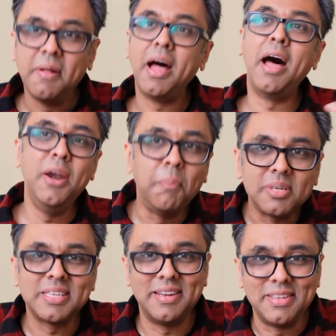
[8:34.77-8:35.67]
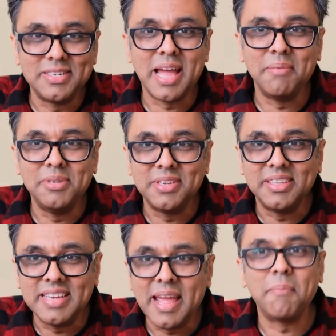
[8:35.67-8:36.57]
100% of their time using
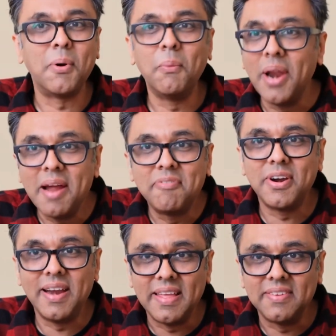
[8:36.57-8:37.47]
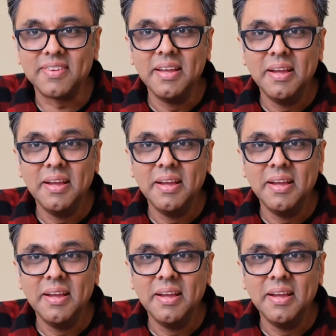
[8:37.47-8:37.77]
the DAM or whatever it is.